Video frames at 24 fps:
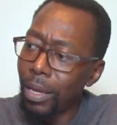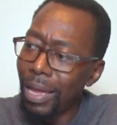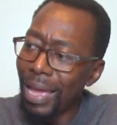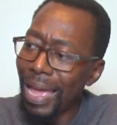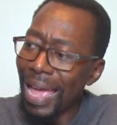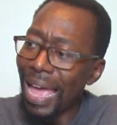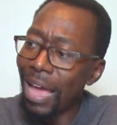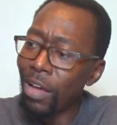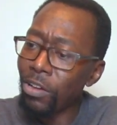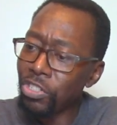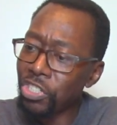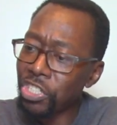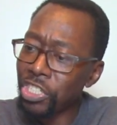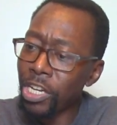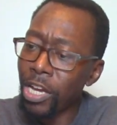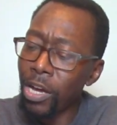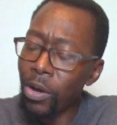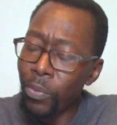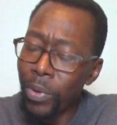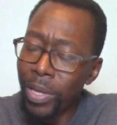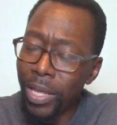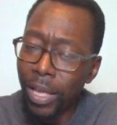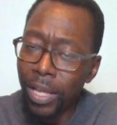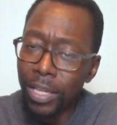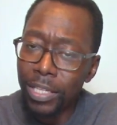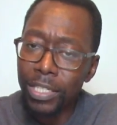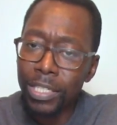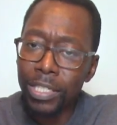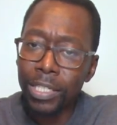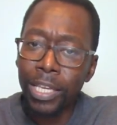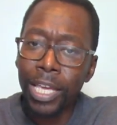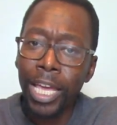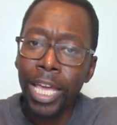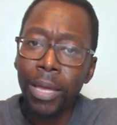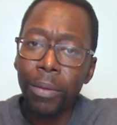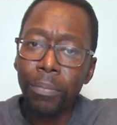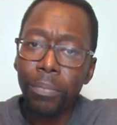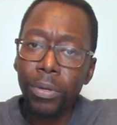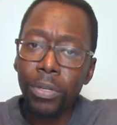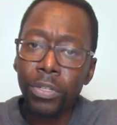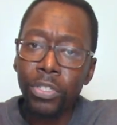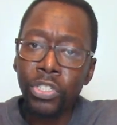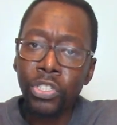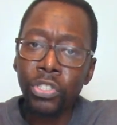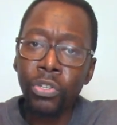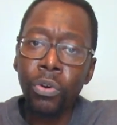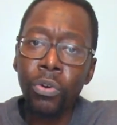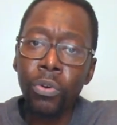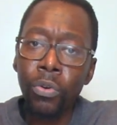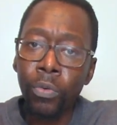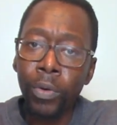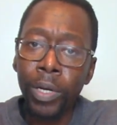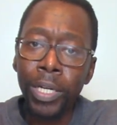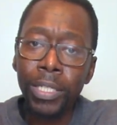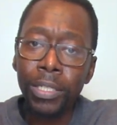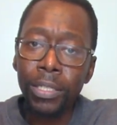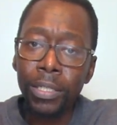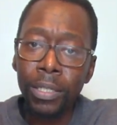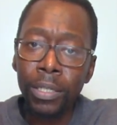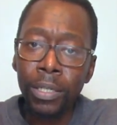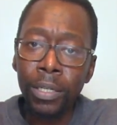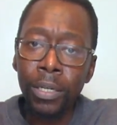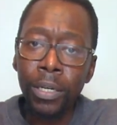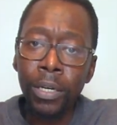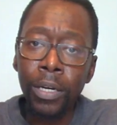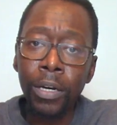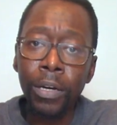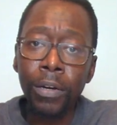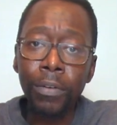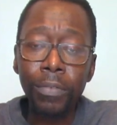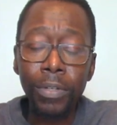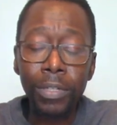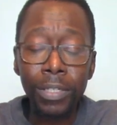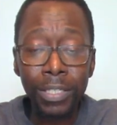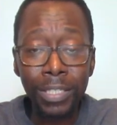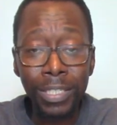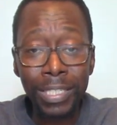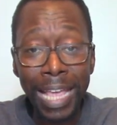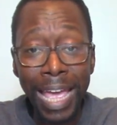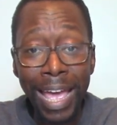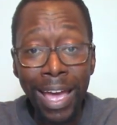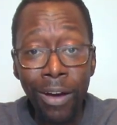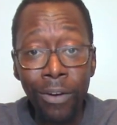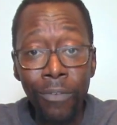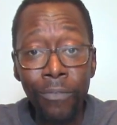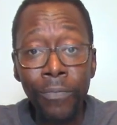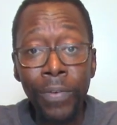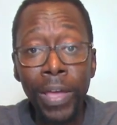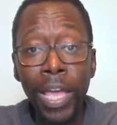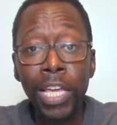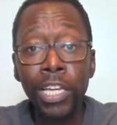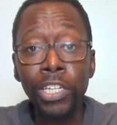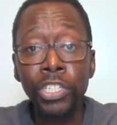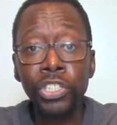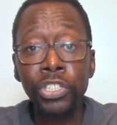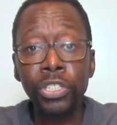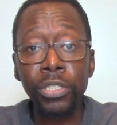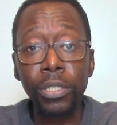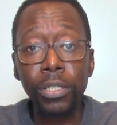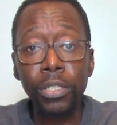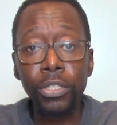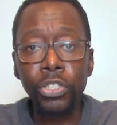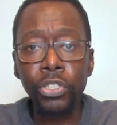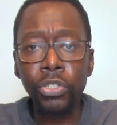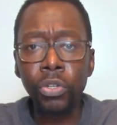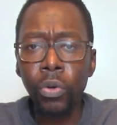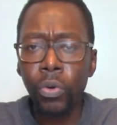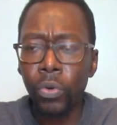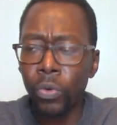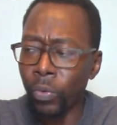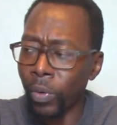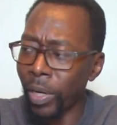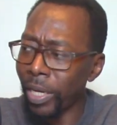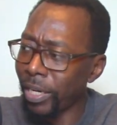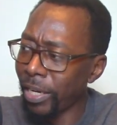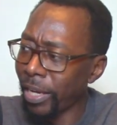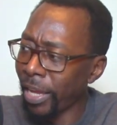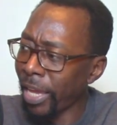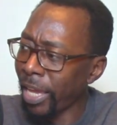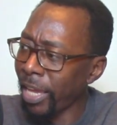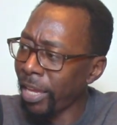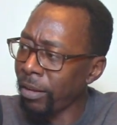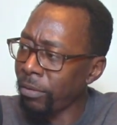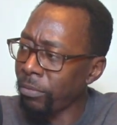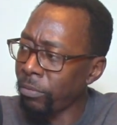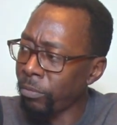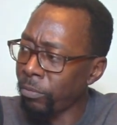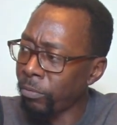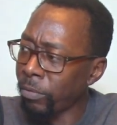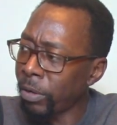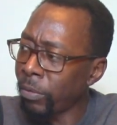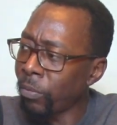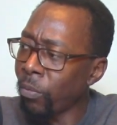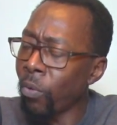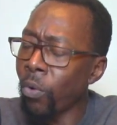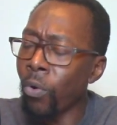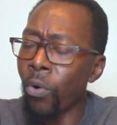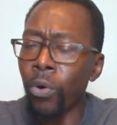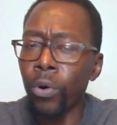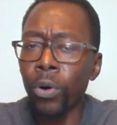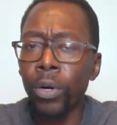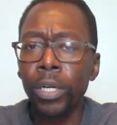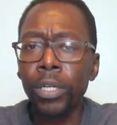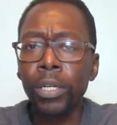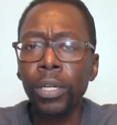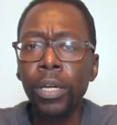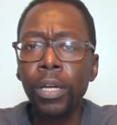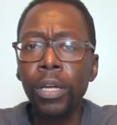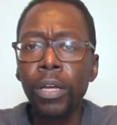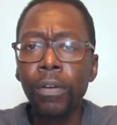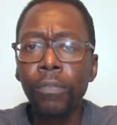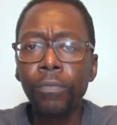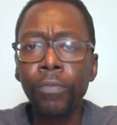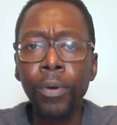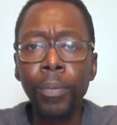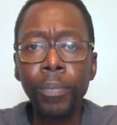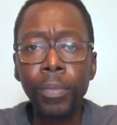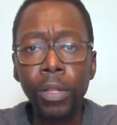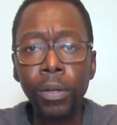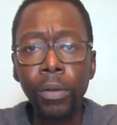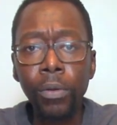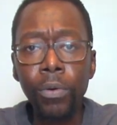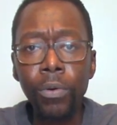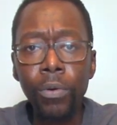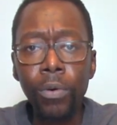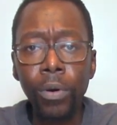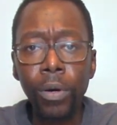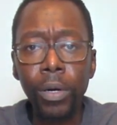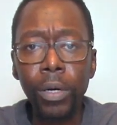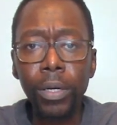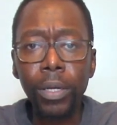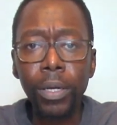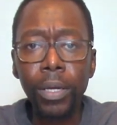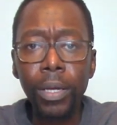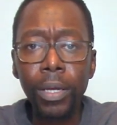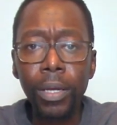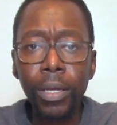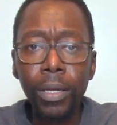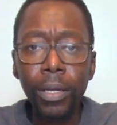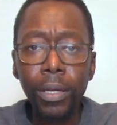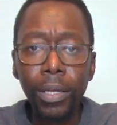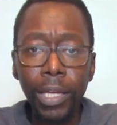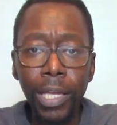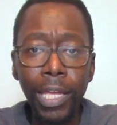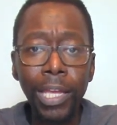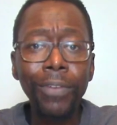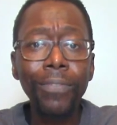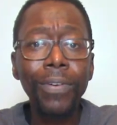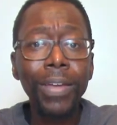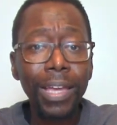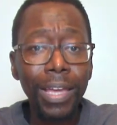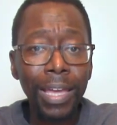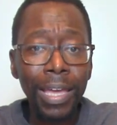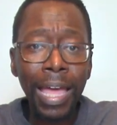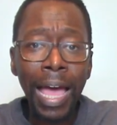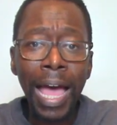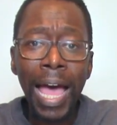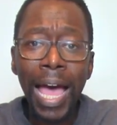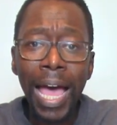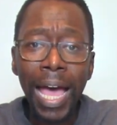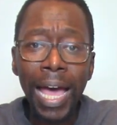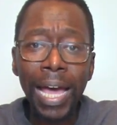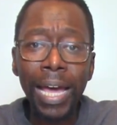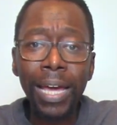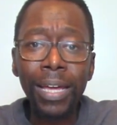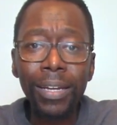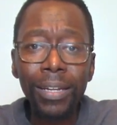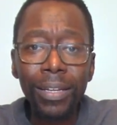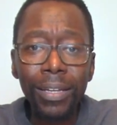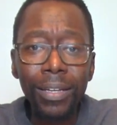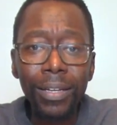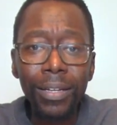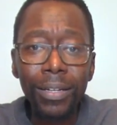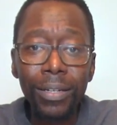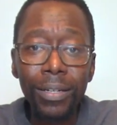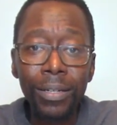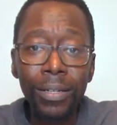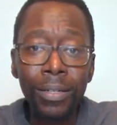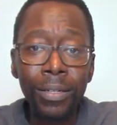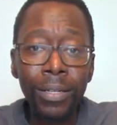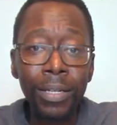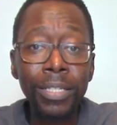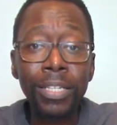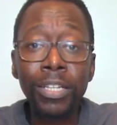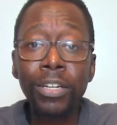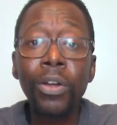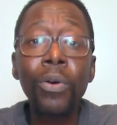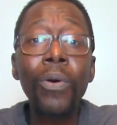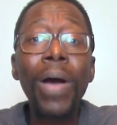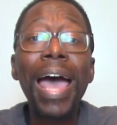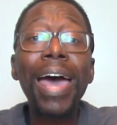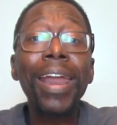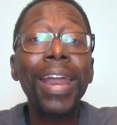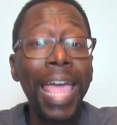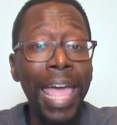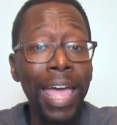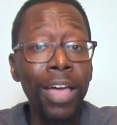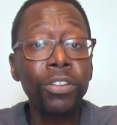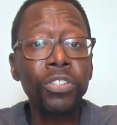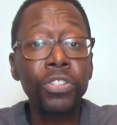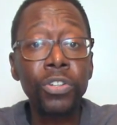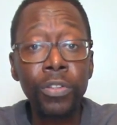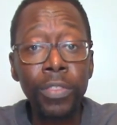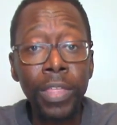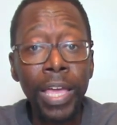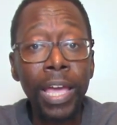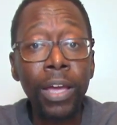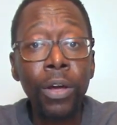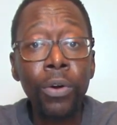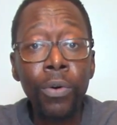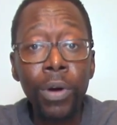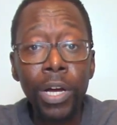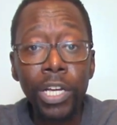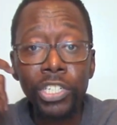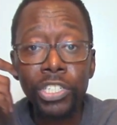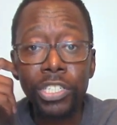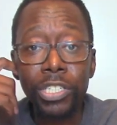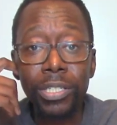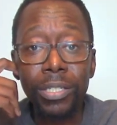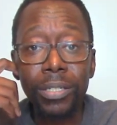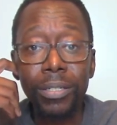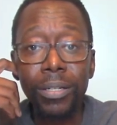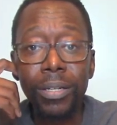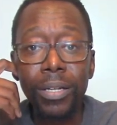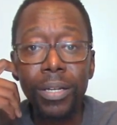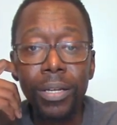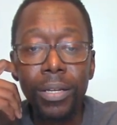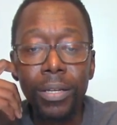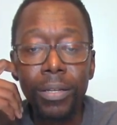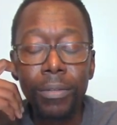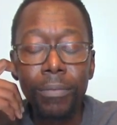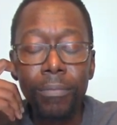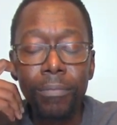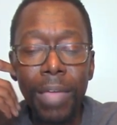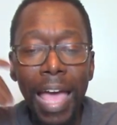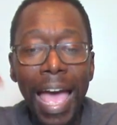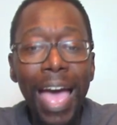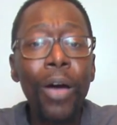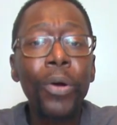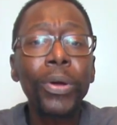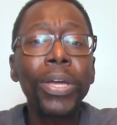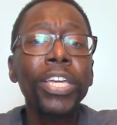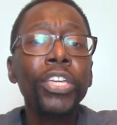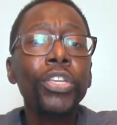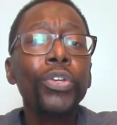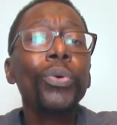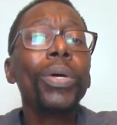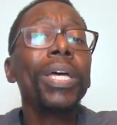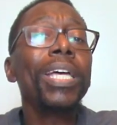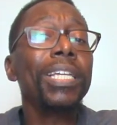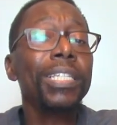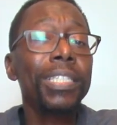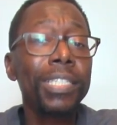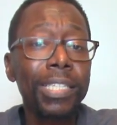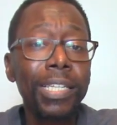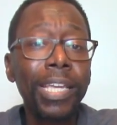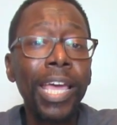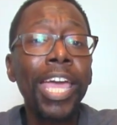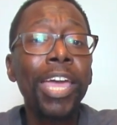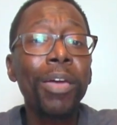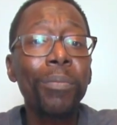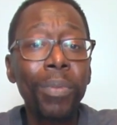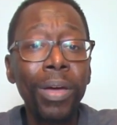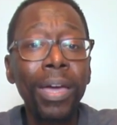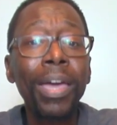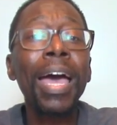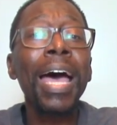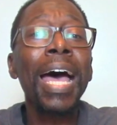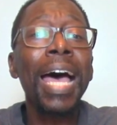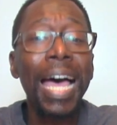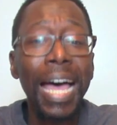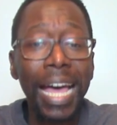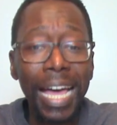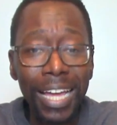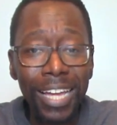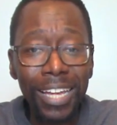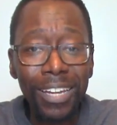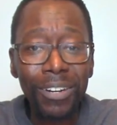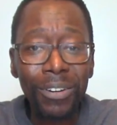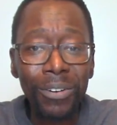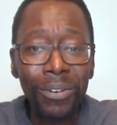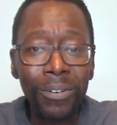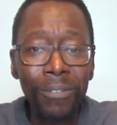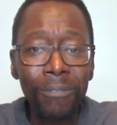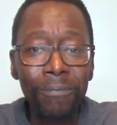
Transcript: How shall we escape so great a salvation, so great a reward from the Lord? Even God doesn't know how to answer that question. How can you escape God?